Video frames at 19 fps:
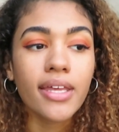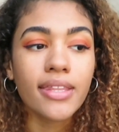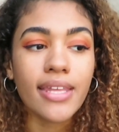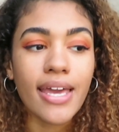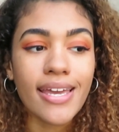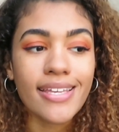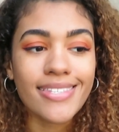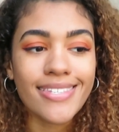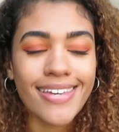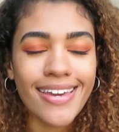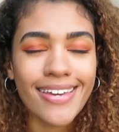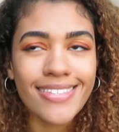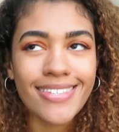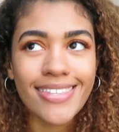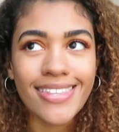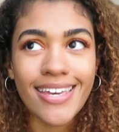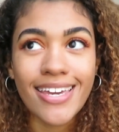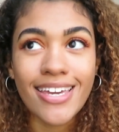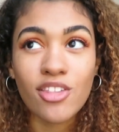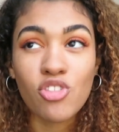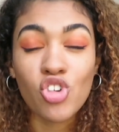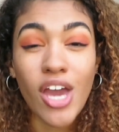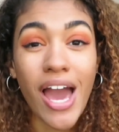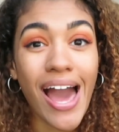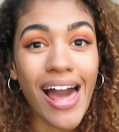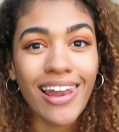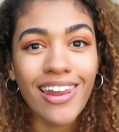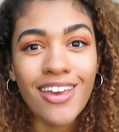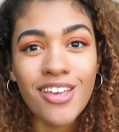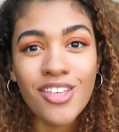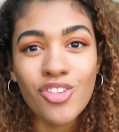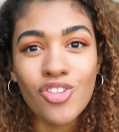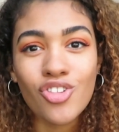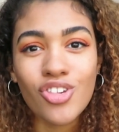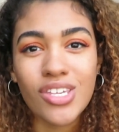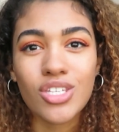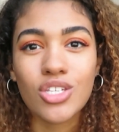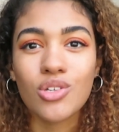they did the
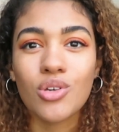challenge